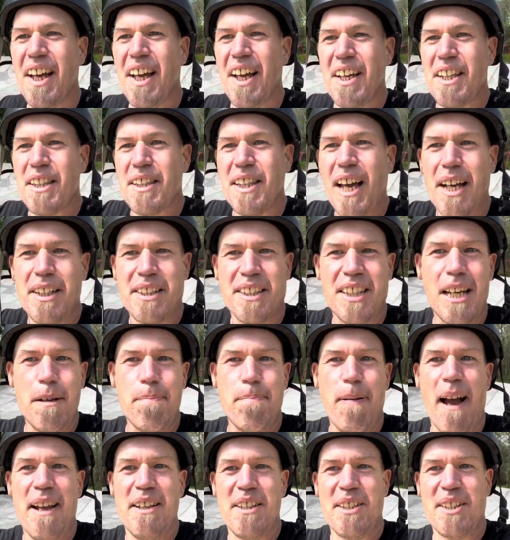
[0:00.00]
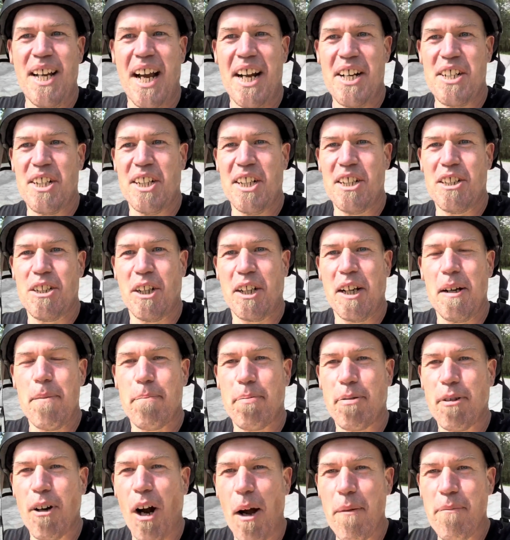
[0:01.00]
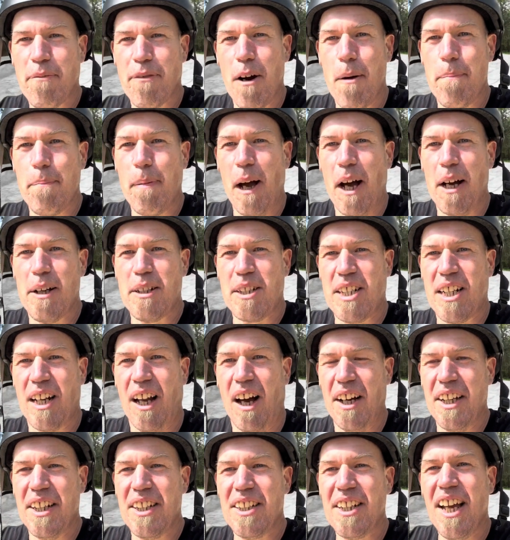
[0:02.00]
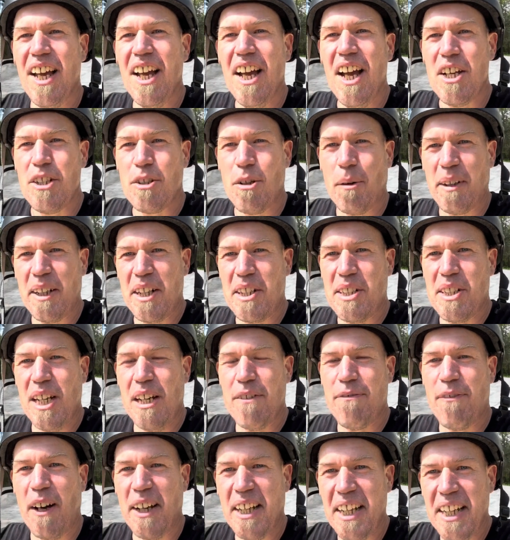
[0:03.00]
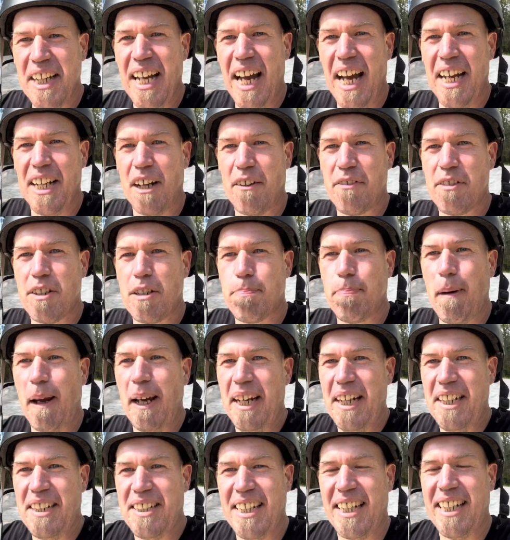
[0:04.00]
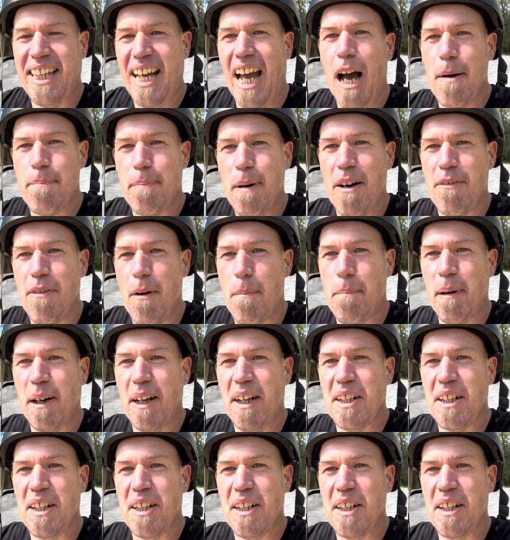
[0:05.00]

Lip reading: That deep end section is looking prime for a Burt slide, so I'm going to see if I can get enough speed to get a bit of a Burt